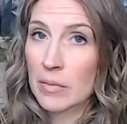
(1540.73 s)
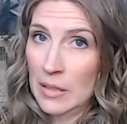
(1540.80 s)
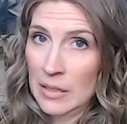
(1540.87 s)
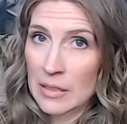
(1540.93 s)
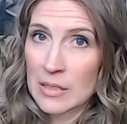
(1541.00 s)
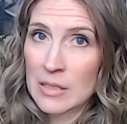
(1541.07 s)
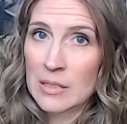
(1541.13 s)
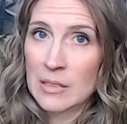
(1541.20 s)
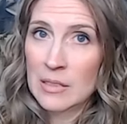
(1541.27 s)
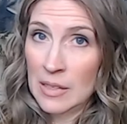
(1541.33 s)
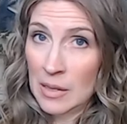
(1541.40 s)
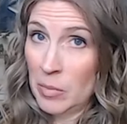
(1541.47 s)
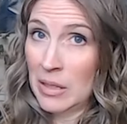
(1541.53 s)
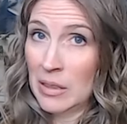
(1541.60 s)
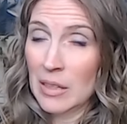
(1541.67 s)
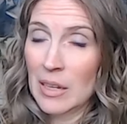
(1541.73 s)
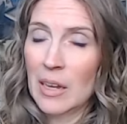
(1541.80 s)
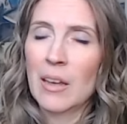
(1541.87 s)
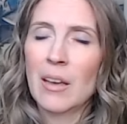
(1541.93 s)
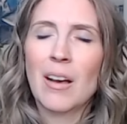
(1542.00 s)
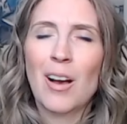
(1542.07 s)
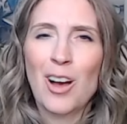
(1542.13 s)
it's
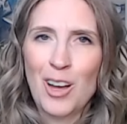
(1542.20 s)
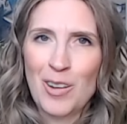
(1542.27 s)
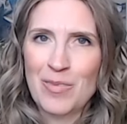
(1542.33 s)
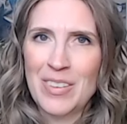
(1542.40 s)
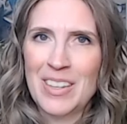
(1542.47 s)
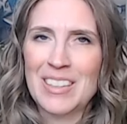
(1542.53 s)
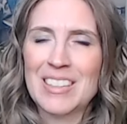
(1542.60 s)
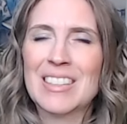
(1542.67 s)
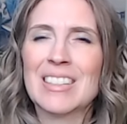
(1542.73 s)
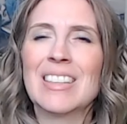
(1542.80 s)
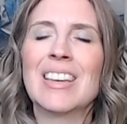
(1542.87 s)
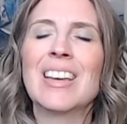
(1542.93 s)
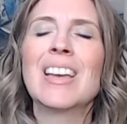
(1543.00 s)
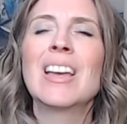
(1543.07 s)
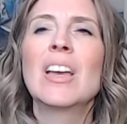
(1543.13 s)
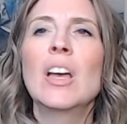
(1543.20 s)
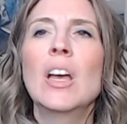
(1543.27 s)
seemingly, obviously,